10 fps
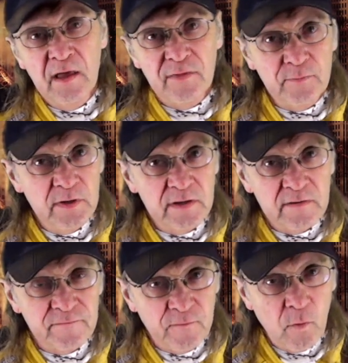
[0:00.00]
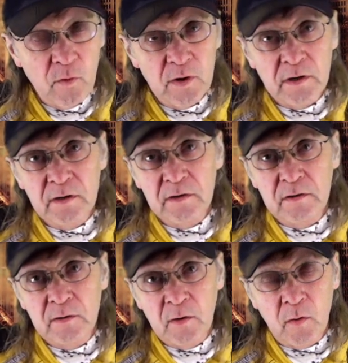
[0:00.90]
3 of the 4
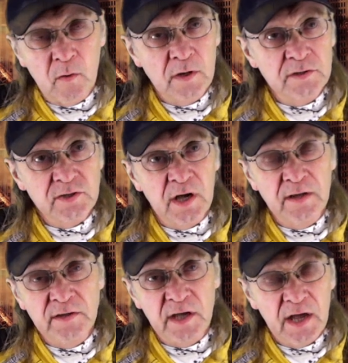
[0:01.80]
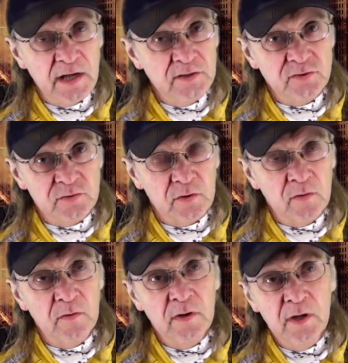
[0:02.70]
chords on the
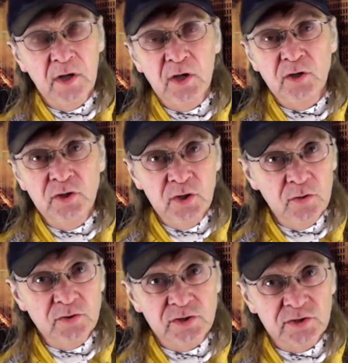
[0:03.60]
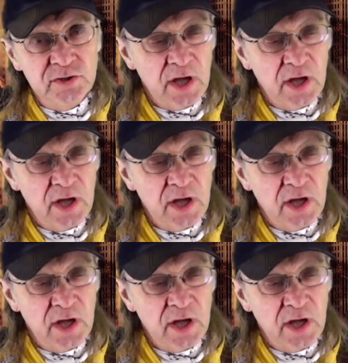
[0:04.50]
intro uses